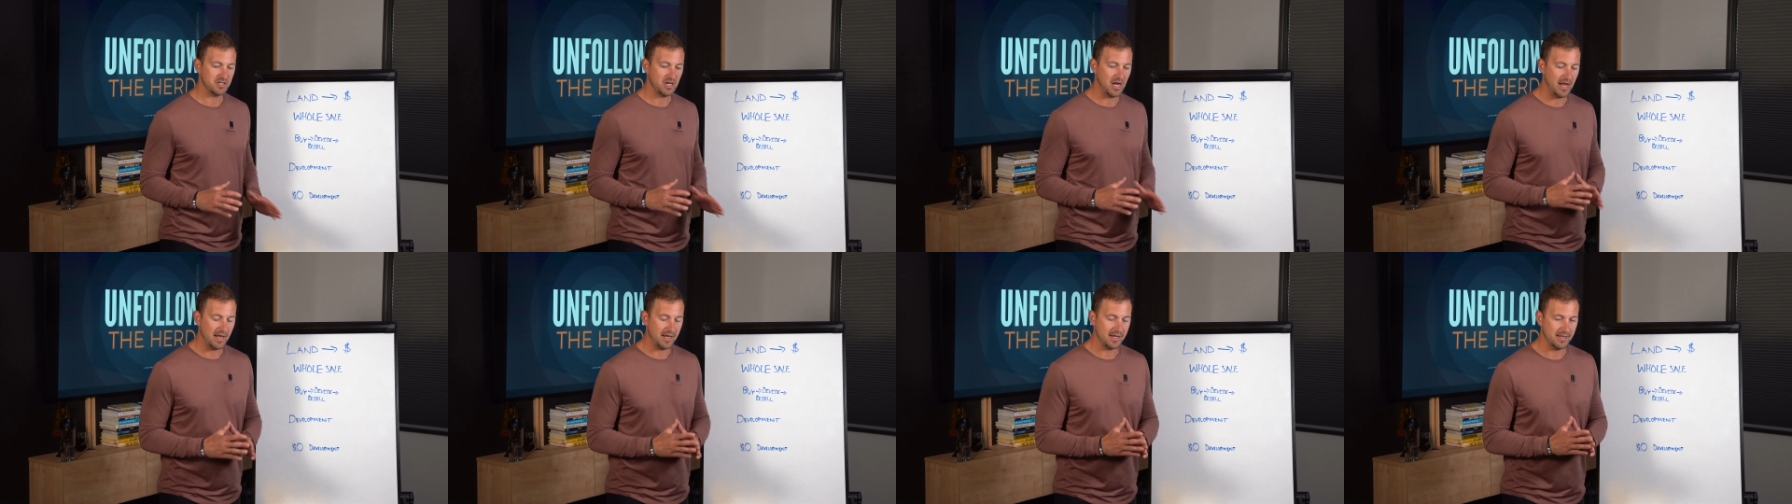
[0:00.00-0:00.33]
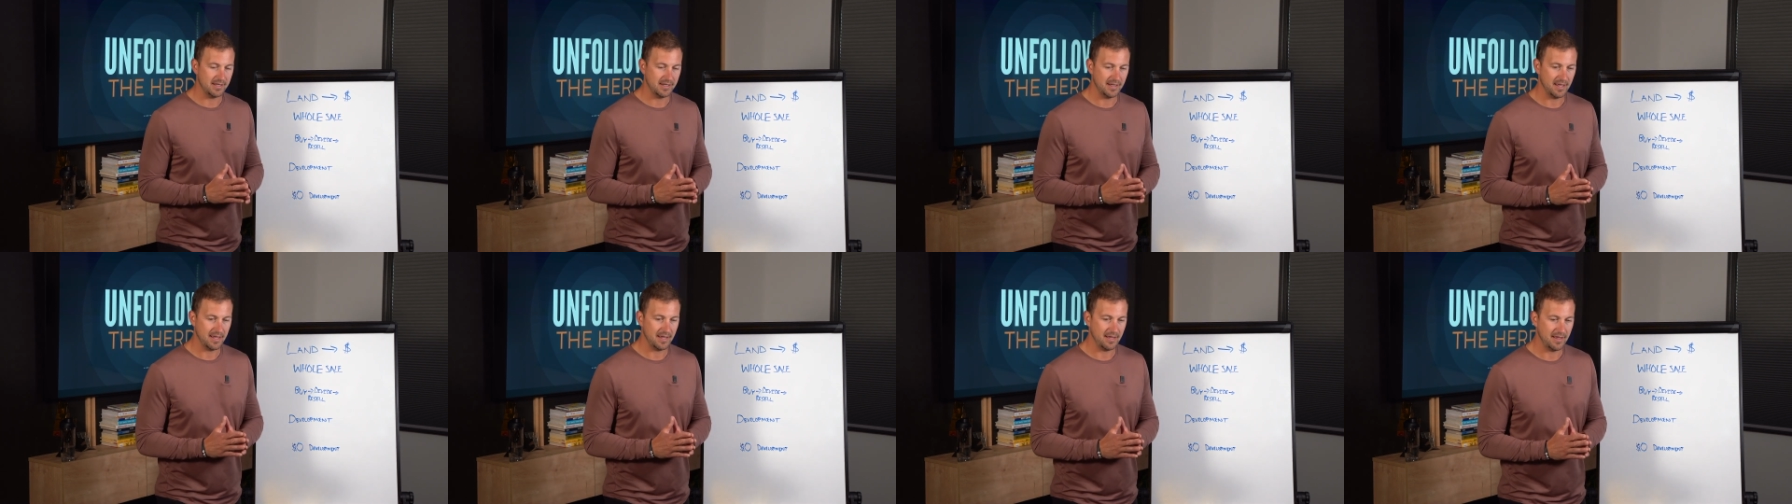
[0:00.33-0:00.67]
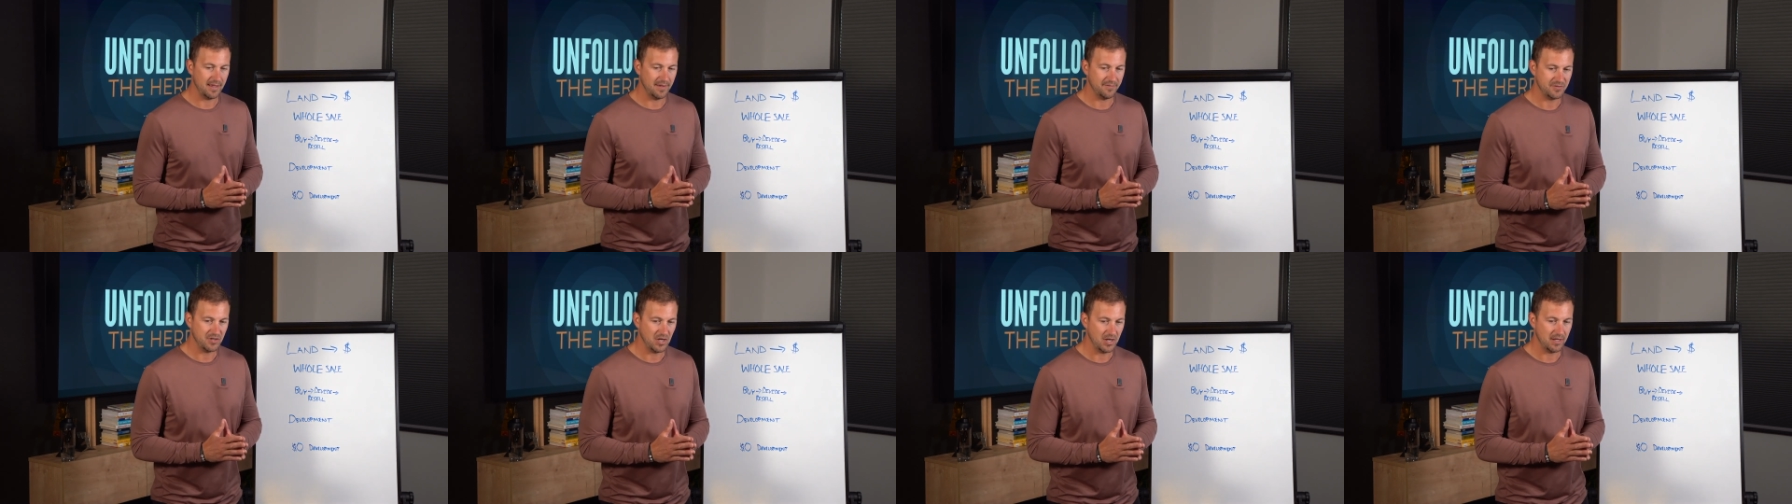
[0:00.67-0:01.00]
I
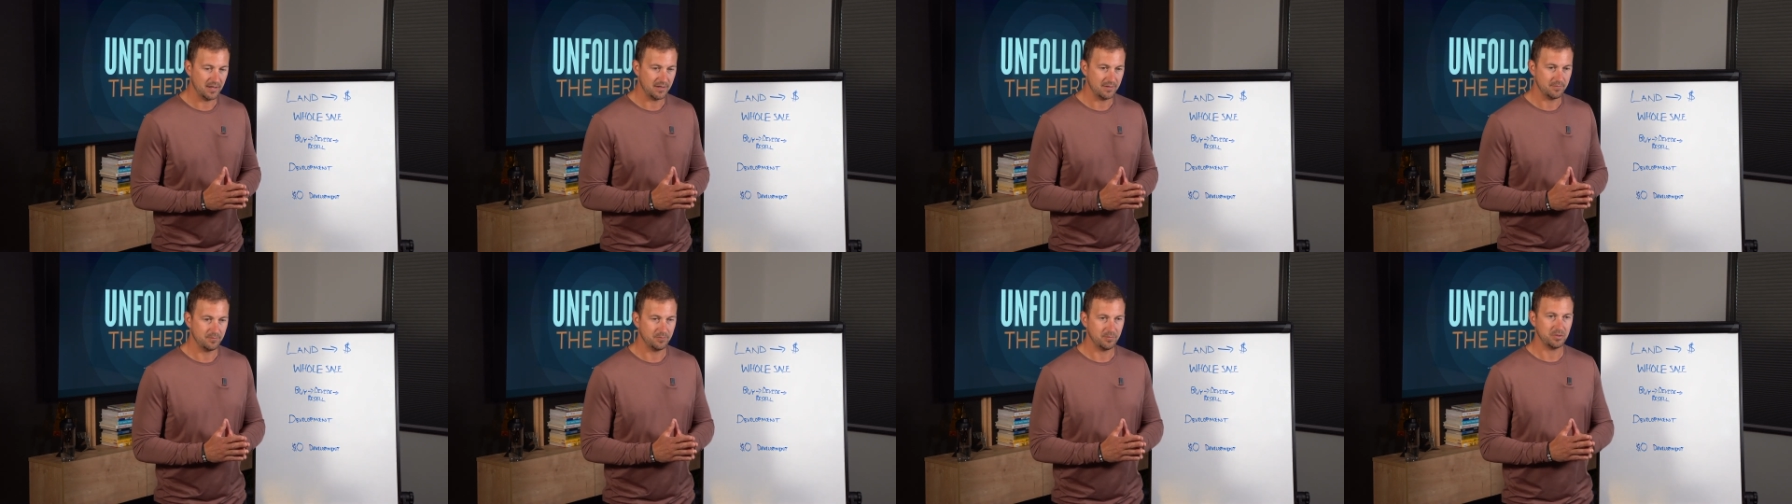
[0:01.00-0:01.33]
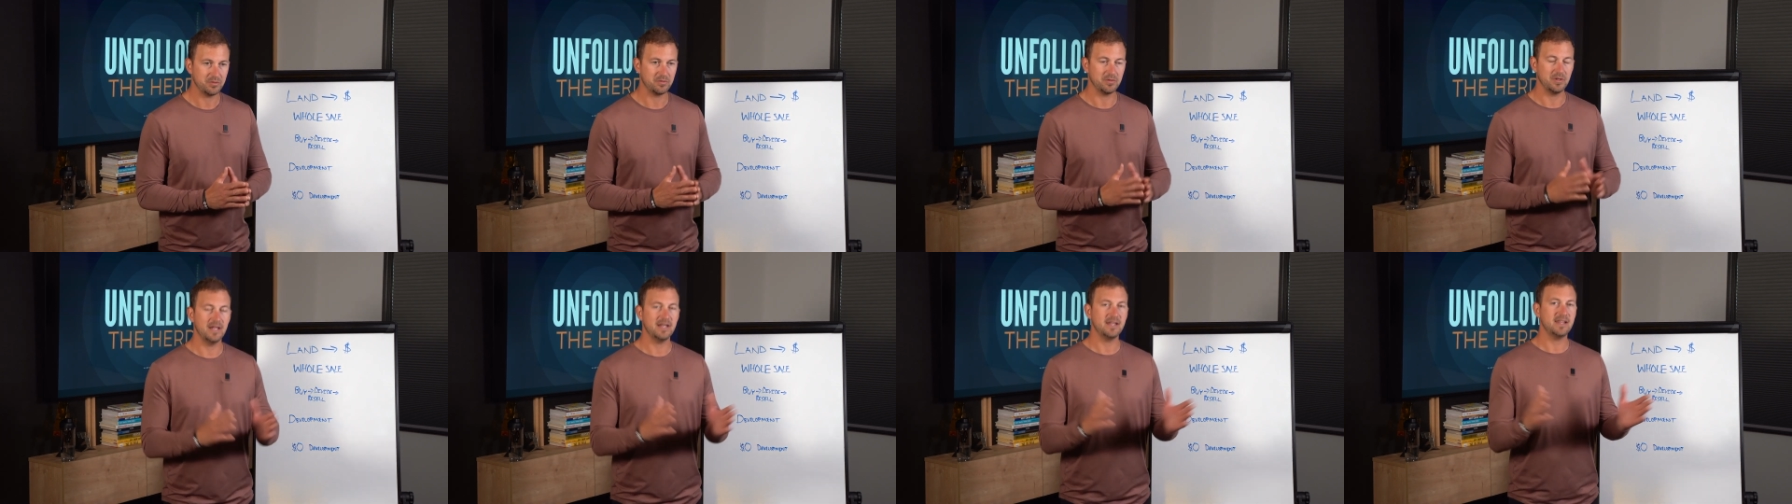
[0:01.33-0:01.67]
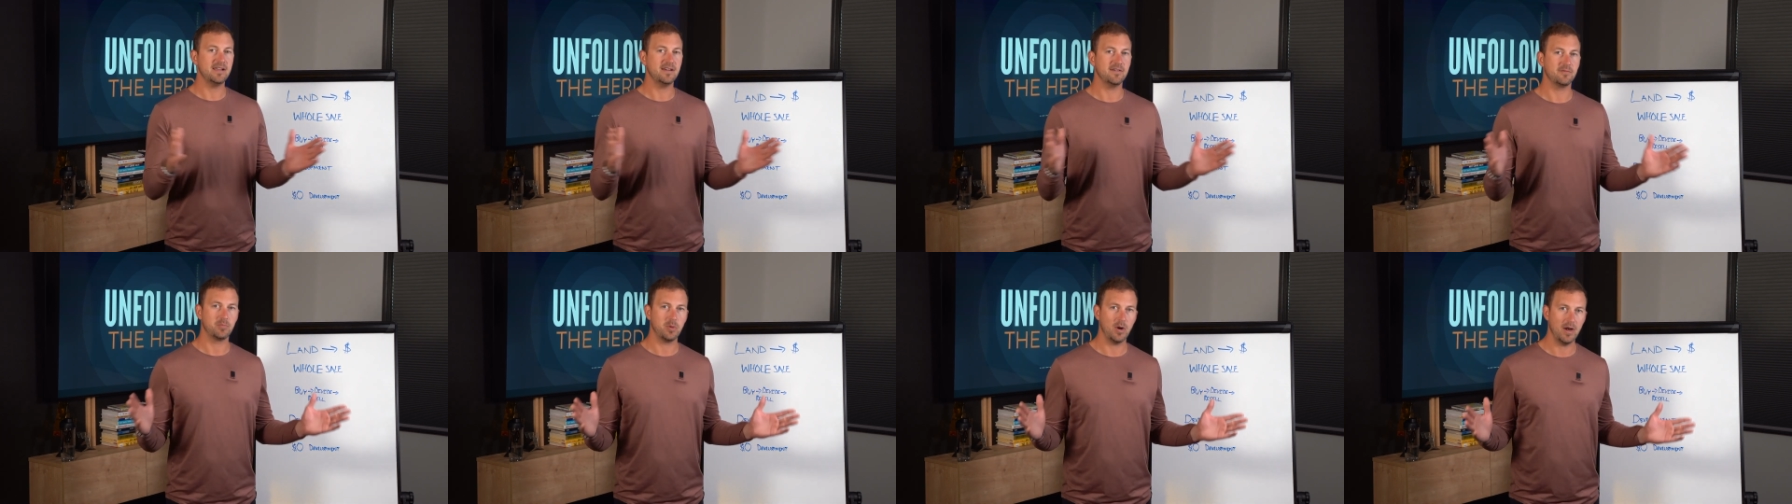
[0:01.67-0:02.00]
have done plenty
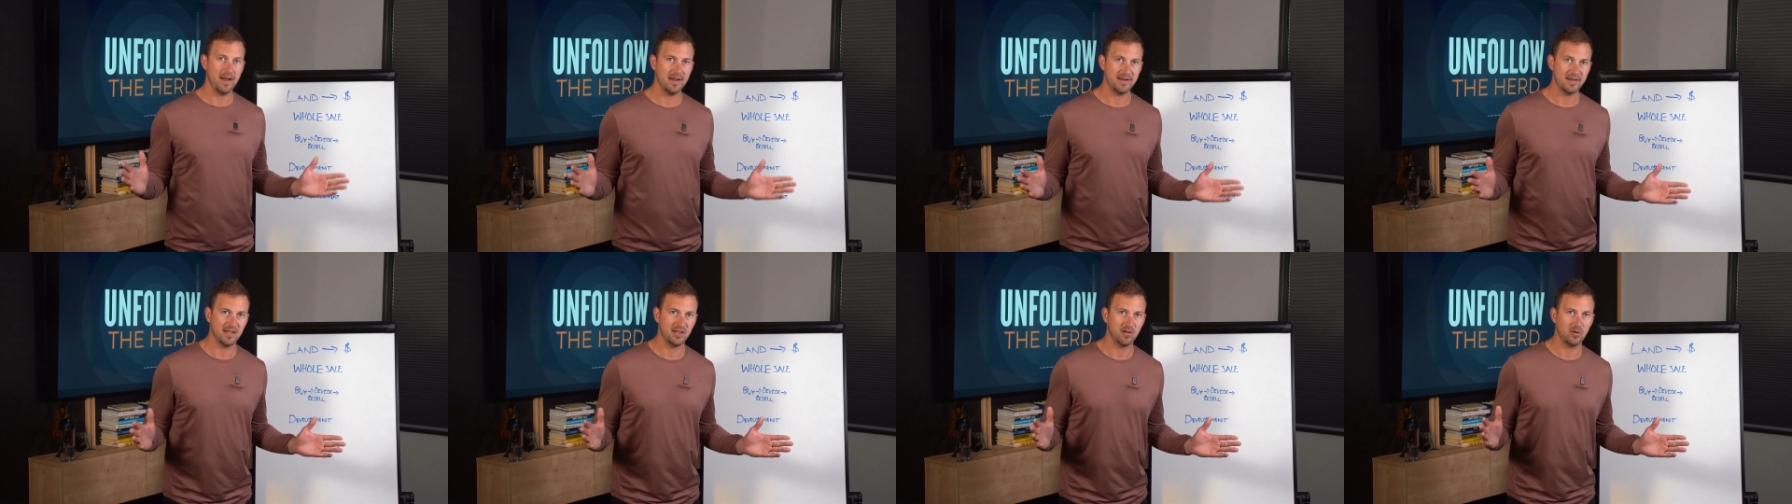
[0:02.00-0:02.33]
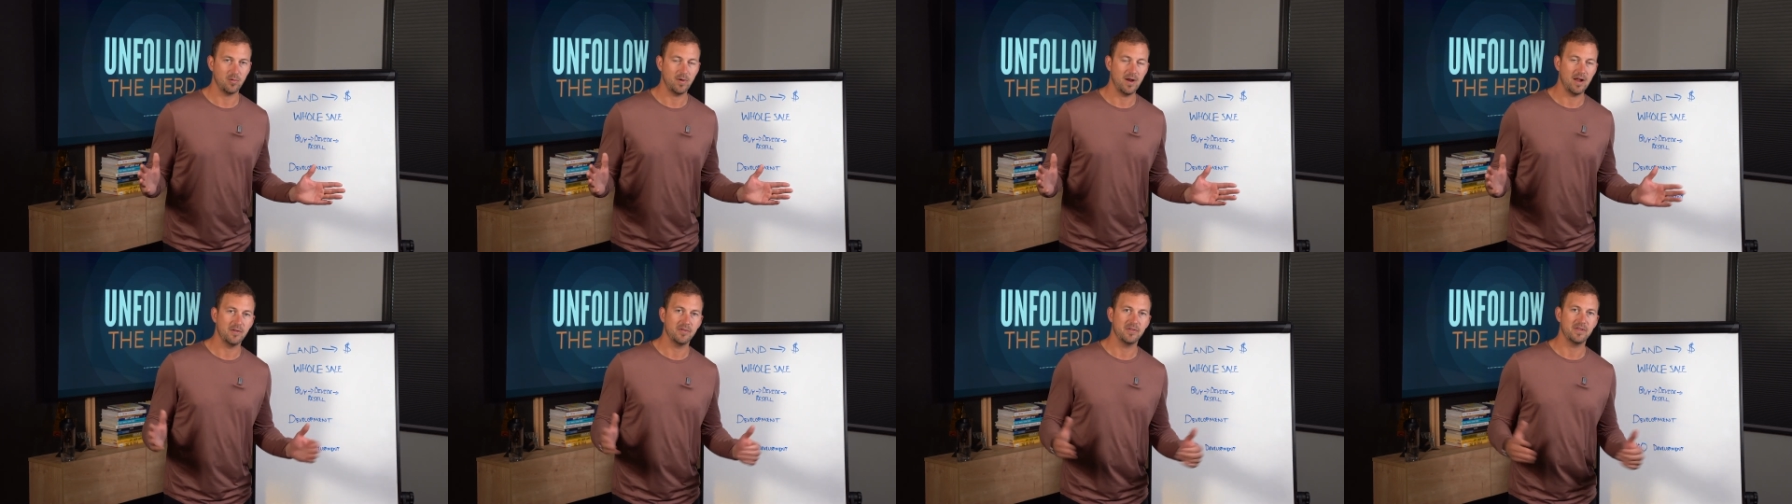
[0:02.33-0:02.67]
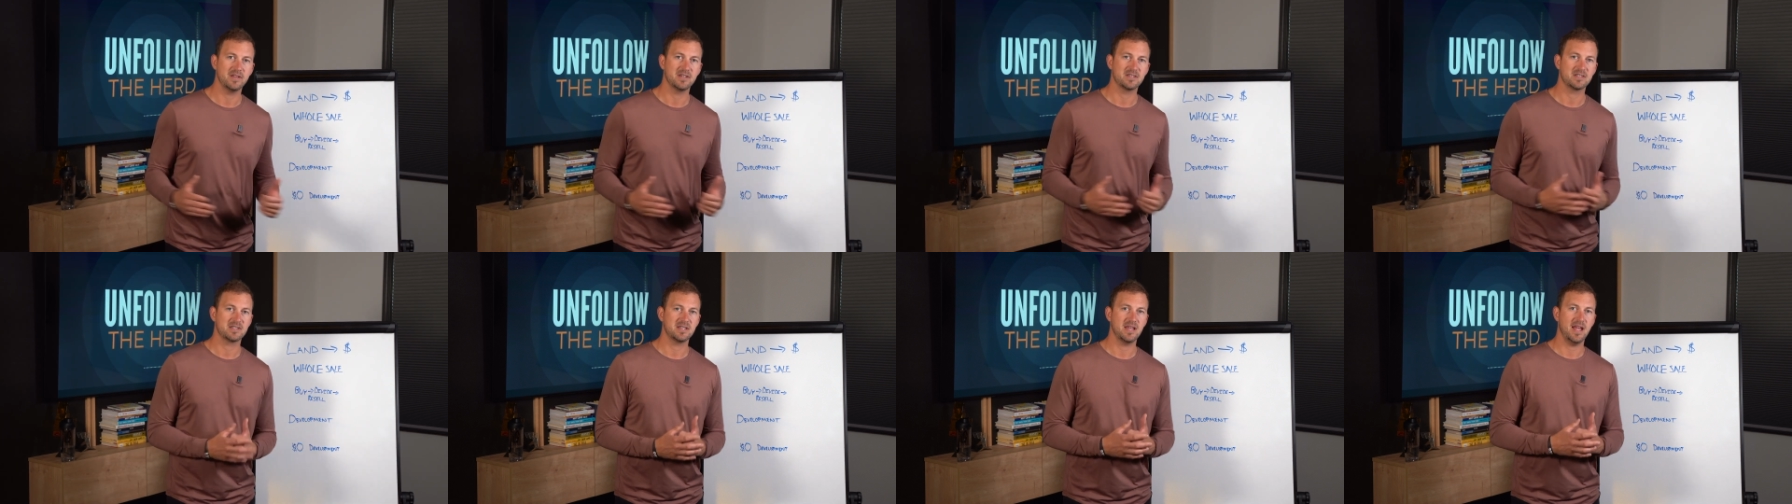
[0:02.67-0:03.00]
of branding around this,